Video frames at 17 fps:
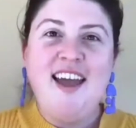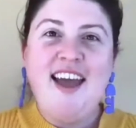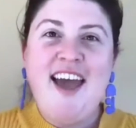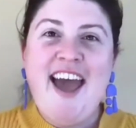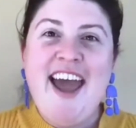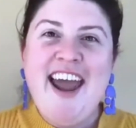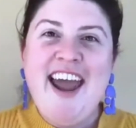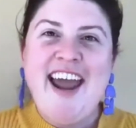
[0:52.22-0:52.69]

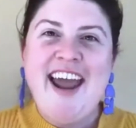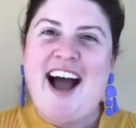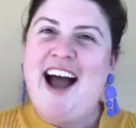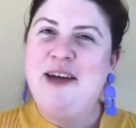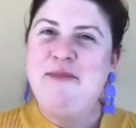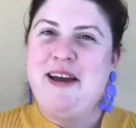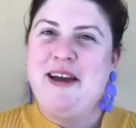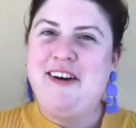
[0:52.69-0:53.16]
Hey,
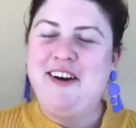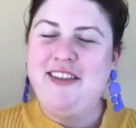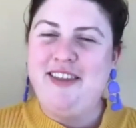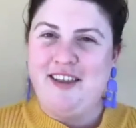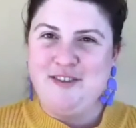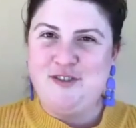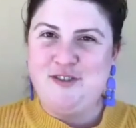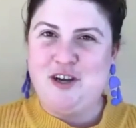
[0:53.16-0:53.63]
I'm Erin
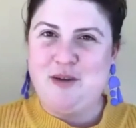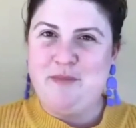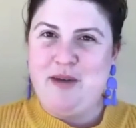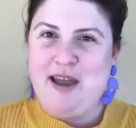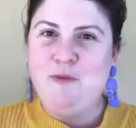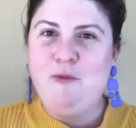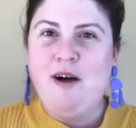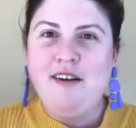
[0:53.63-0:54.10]
Lindstrom,
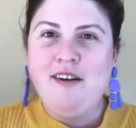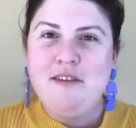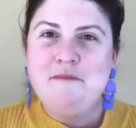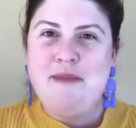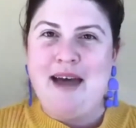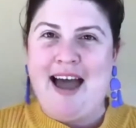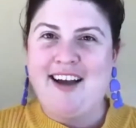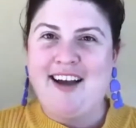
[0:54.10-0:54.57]
and welcome
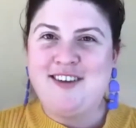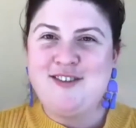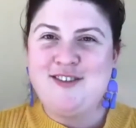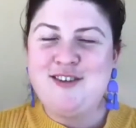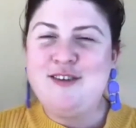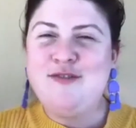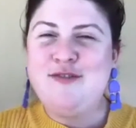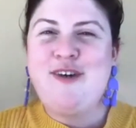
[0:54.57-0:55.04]
back to
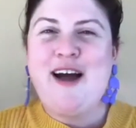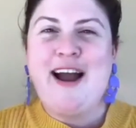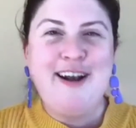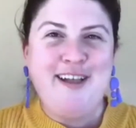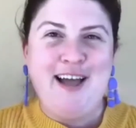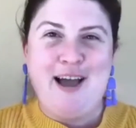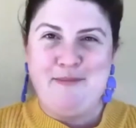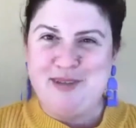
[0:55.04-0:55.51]
the
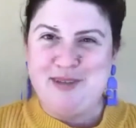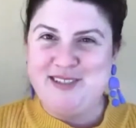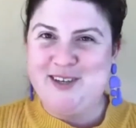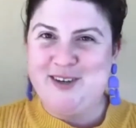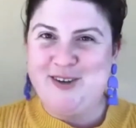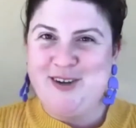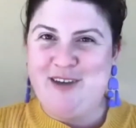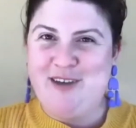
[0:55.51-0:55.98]
final
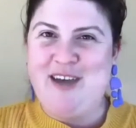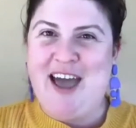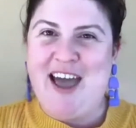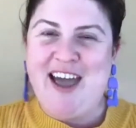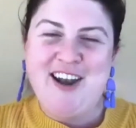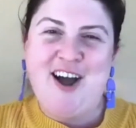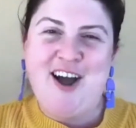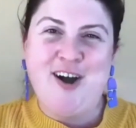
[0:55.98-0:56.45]
episode of
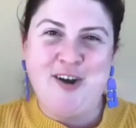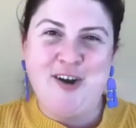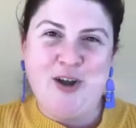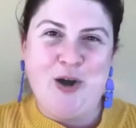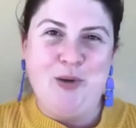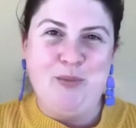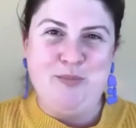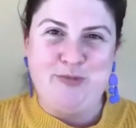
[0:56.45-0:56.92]
Head, Heart,
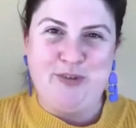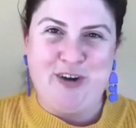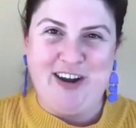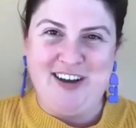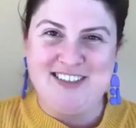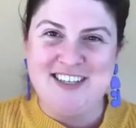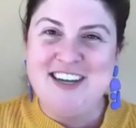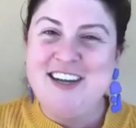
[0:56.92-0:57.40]

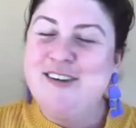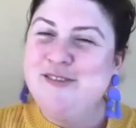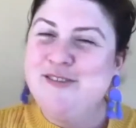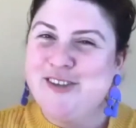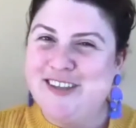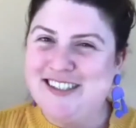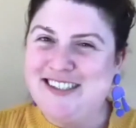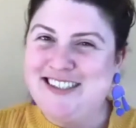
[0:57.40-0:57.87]
Homefront for
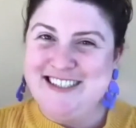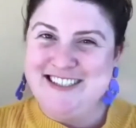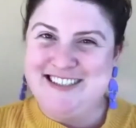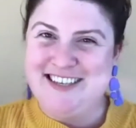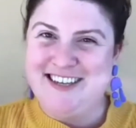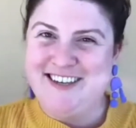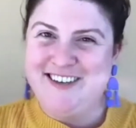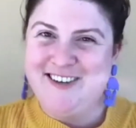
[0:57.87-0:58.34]
this
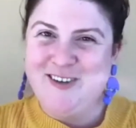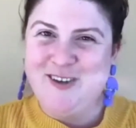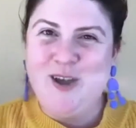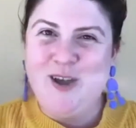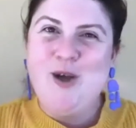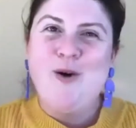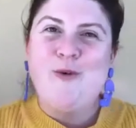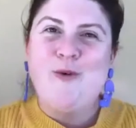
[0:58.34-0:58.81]
season.
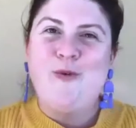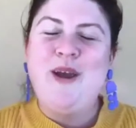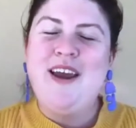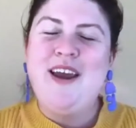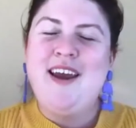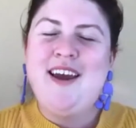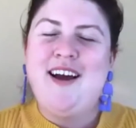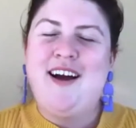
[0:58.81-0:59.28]

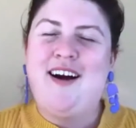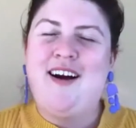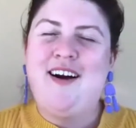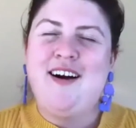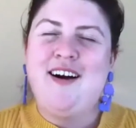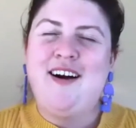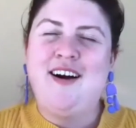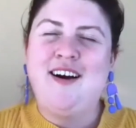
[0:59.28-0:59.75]
We
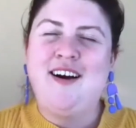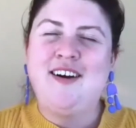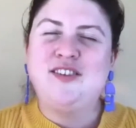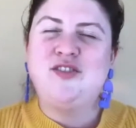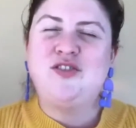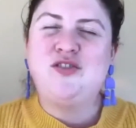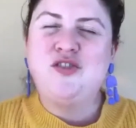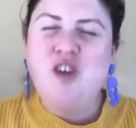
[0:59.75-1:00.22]
are
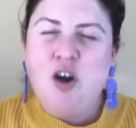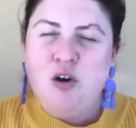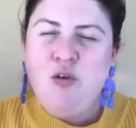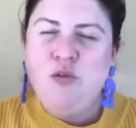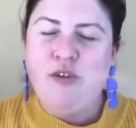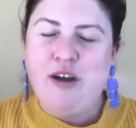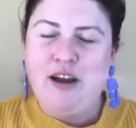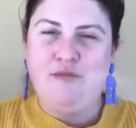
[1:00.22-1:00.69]

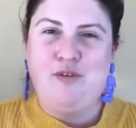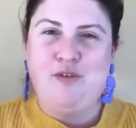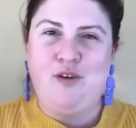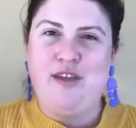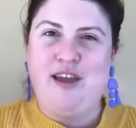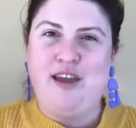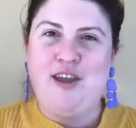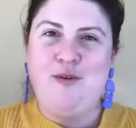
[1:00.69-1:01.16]
so grateful
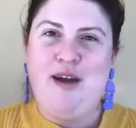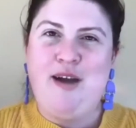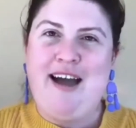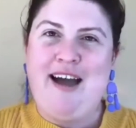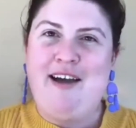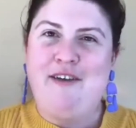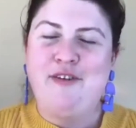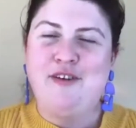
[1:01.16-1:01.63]
that you
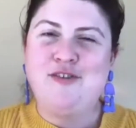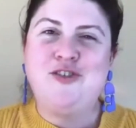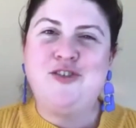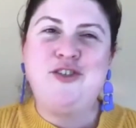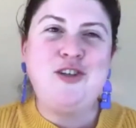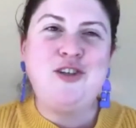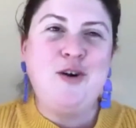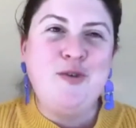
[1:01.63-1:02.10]
have
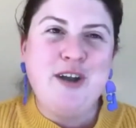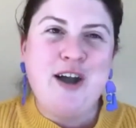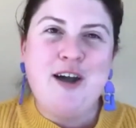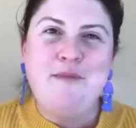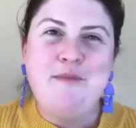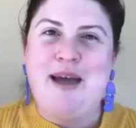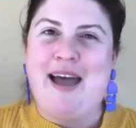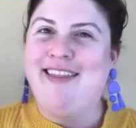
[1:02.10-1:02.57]
shown
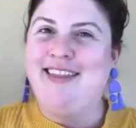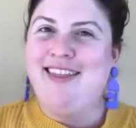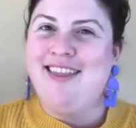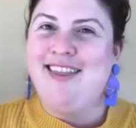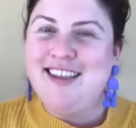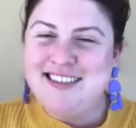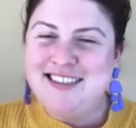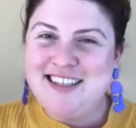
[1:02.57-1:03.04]
up and
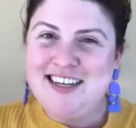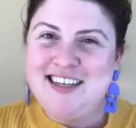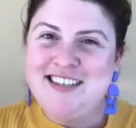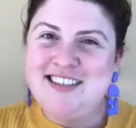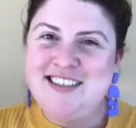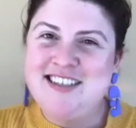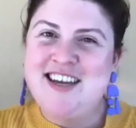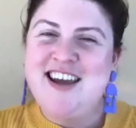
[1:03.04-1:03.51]

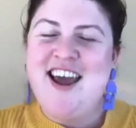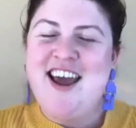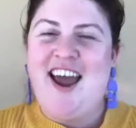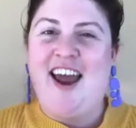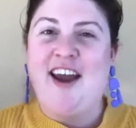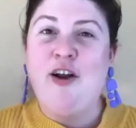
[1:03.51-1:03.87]
listened and